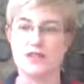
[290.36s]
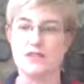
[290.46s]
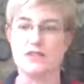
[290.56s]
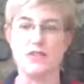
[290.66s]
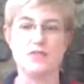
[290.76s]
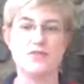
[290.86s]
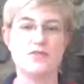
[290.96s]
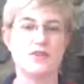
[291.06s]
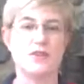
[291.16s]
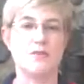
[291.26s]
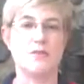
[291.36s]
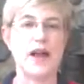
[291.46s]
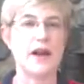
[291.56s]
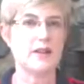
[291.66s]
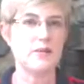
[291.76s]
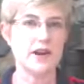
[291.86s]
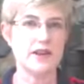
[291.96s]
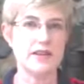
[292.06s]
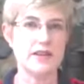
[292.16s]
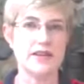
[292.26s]
Don't feel bad
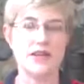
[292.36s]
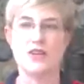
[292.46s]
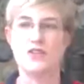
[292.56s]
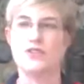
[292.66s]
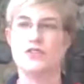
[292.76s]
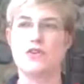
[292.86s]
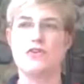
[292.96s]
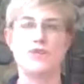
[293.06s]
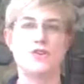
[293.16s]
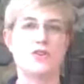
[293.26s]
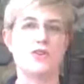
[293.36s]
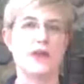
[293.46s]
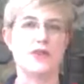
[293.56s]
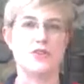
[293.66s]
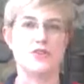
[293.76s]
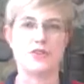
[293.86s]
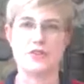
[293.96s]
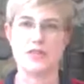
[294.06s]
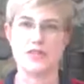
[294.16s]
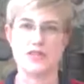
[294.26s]
about it. Don't feel like you're
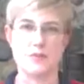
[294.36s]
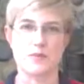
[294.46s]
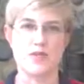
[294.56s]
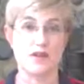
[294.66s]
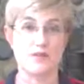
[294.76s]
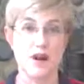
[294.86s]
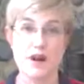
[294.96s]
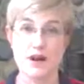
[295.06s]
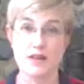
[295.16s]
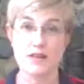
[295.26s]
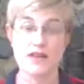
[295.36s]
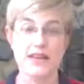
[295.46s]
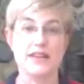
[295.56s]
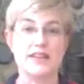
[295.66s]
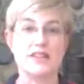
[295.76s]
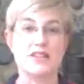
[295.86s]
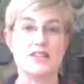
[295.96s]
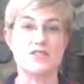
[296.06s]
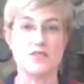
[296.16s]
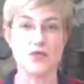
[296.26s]
doing something wrong. There
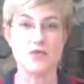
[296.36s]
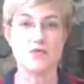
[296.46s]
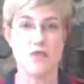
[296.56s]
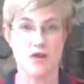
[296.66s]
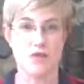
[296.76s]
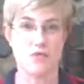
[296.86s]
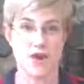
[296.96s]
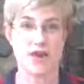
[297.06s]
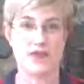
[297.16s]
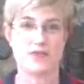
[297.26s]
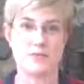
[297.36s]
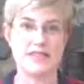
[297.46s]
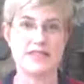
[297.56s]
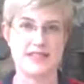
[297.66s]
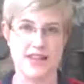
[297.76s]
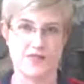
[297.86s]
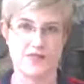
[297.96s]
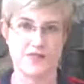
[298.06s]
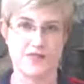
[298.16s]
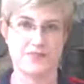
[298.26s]
is no wrong way to be safe.
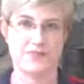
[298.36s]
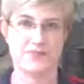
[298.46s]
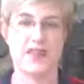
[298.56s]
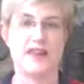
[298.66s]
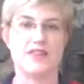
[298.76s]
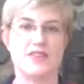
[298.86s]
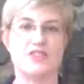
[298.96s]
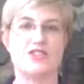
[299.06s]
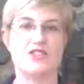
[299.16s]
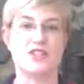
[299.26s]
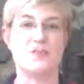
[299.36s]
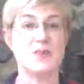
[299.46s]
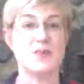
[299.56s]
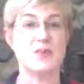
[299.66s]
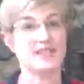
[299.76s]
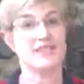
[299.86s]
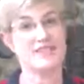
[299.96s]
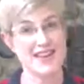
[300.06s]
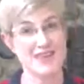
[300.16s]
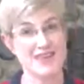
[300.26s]
There's just being
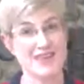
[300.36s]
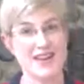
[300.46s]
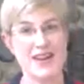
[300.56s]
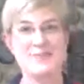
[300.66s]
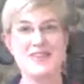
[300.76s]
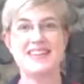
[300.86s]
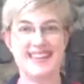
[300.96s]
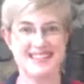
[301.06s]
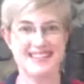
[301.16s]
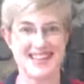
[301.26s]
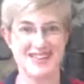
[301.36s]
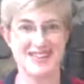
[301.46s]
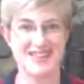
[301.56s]
safe and being unsafe.